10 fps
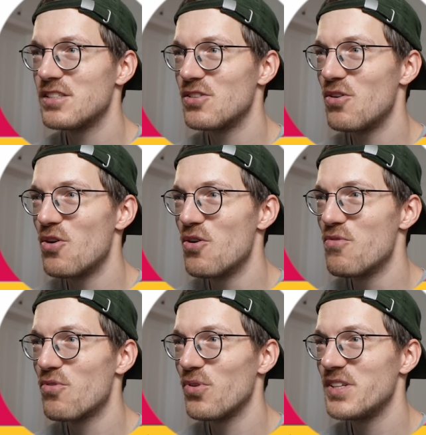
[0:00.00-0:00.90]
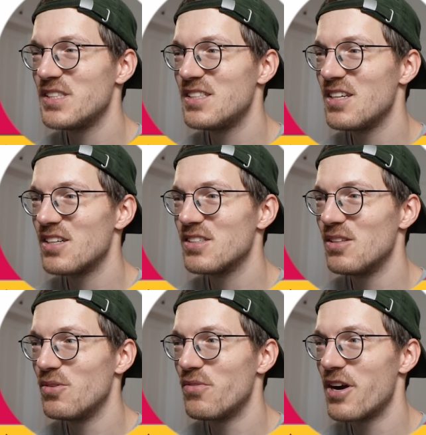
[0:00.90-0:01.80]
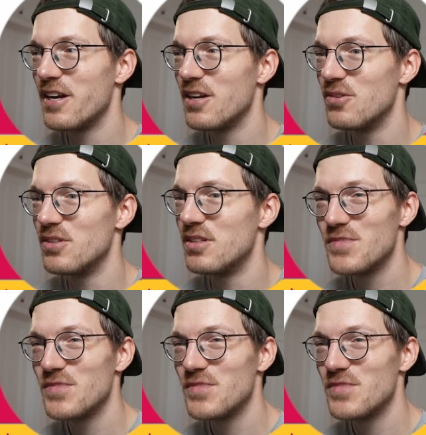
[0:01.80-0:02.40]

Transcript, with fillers: So overall, this doesn't look very good.